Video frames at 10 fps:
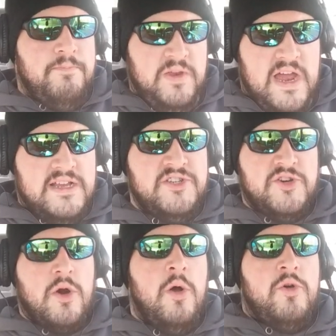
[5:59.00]
casts
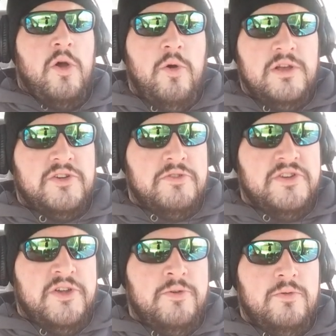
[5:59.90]
your Oko on turn
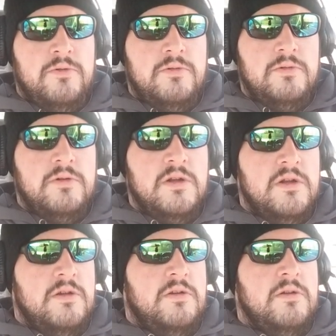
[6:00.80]
2,
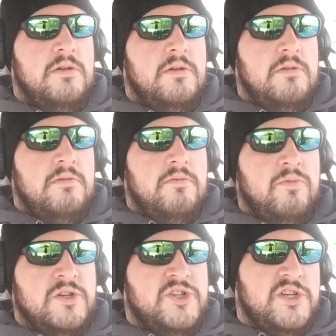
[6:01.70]

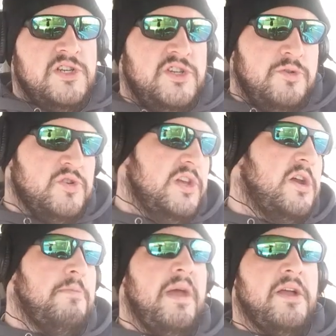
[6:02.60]
which usually
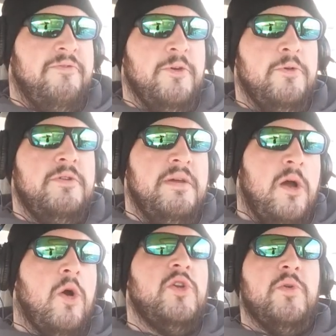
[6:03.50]
going to make a food to be
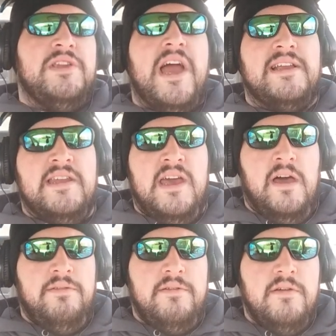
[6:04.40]
hard to attack to
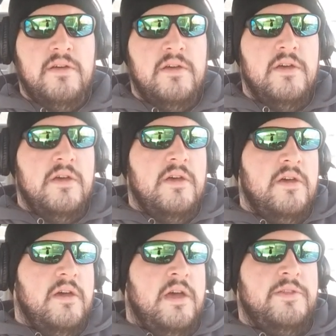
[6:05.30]
death.
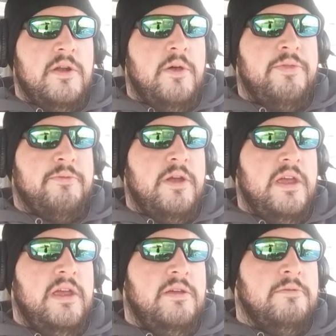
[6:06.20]
And then on
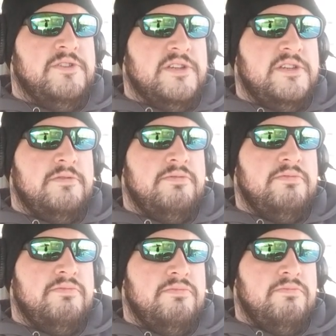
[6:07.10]
3, you just
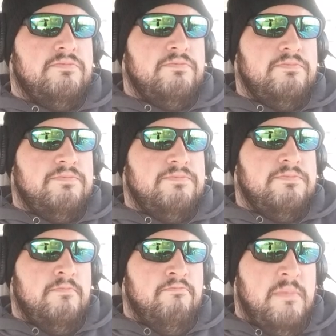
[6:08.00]

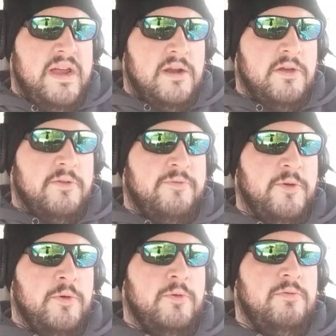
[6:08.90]
make another
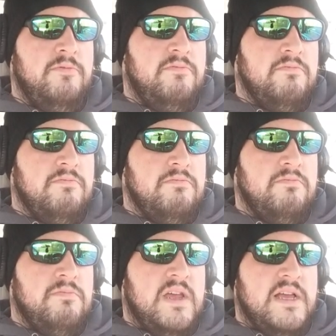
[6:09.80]
food,
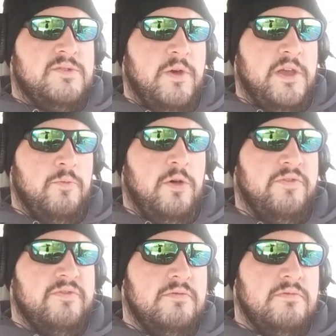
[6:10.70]
cast Wicked
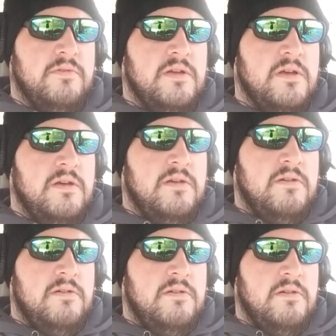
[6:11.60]
Wolf.
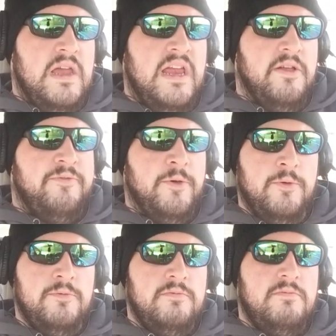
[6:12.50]
Eat a
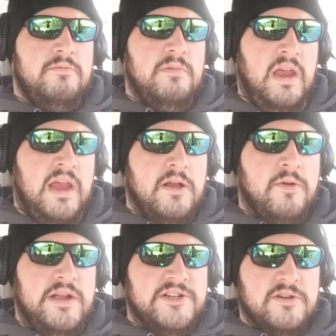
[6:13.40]
food, eat a
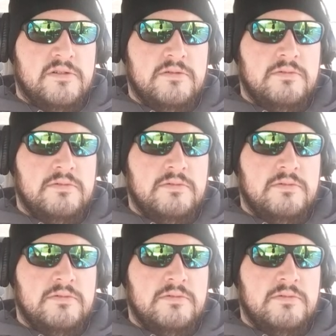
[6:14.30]
creature.